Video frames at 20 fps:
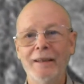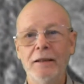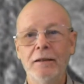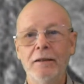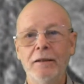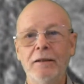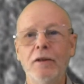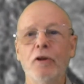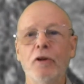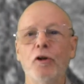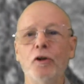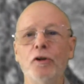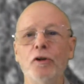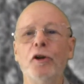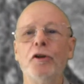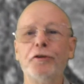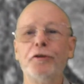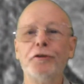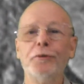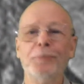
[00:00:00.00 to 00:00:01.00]
or
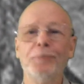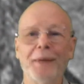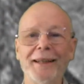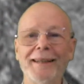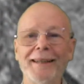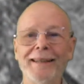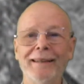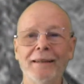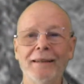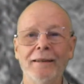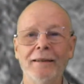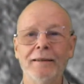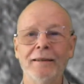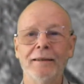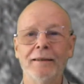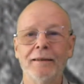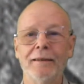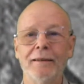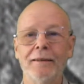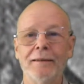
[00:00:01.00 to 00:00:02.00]
not to be?
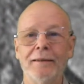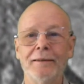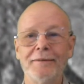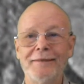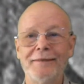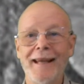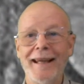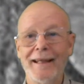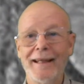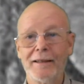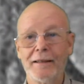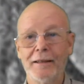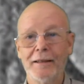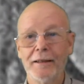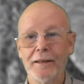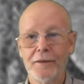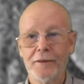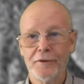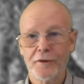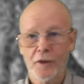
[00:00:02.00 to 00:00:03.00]
That
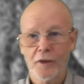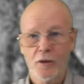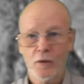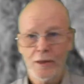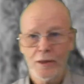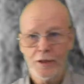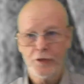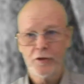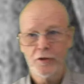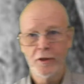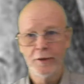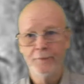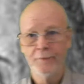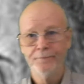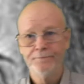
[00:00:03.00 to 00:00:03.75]
is the question.